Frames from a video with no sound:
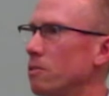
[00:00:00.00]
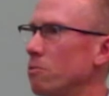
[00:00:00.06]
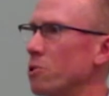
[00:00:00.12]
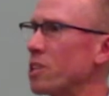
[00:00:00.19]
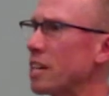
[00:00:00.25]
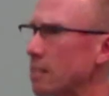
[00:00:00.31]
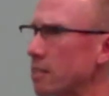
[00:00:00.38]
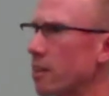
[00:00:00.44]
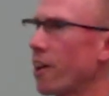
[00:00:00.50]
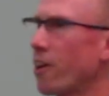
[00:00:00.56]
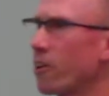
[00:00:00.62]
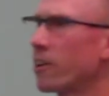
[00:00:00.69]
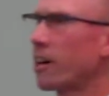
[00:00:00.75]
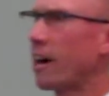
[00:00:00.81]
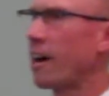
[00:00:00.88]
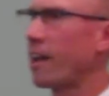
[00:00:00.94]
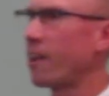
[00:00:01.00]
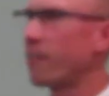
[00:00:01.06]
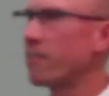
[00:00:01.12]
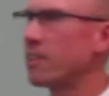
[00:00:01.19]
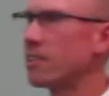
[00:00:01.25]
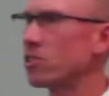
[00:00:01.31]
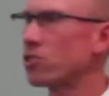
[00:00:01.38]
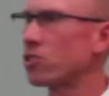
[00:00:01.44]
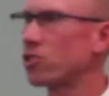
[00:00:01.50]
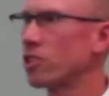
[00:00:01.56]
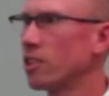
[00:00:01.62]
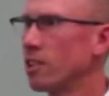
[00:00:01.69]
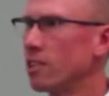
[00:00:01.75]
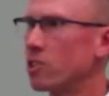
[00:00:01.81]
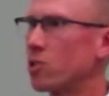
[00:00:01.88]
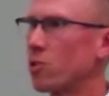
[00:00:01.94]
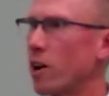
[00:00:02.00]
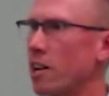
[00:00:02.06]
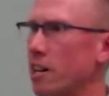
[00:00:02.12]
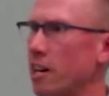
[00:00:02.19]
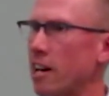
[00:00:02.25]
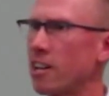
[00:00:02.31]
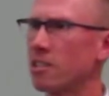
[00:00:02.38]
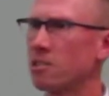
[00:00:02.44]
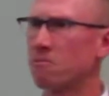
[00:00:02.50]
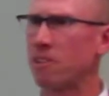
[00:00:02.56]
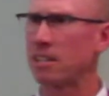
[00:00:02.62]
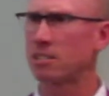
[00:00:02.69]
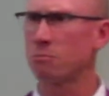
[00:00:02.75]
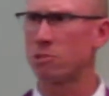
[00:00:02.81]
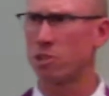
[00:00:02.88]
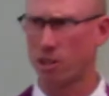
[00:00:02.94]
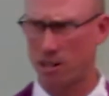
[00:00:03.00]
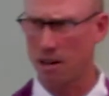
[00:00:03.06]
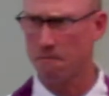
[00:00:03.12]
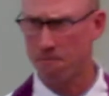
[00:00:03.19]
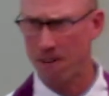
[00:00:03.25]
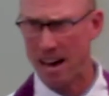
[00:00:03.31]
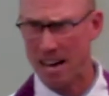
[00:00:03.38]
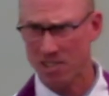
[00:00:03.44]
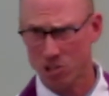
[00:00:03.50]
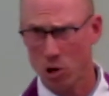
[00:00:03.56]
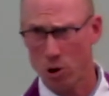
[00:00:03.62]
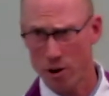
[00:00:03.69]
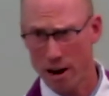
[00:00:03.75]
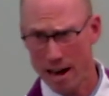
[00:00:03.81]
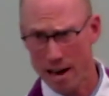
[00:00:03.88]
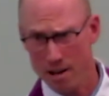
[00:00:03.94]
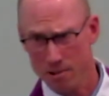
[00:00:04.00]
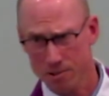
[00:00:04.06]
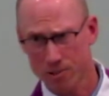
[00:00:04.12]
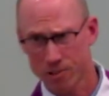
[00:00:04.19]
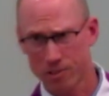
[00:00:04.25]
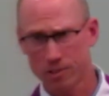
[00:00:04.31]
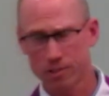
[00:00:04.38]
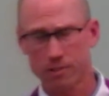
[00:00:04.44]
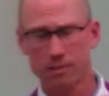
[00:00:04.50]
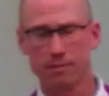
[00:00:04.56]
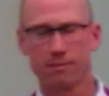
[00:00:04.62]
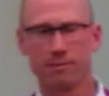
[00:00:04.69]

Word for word: where the interrogator is trying to get his victim to confess or else.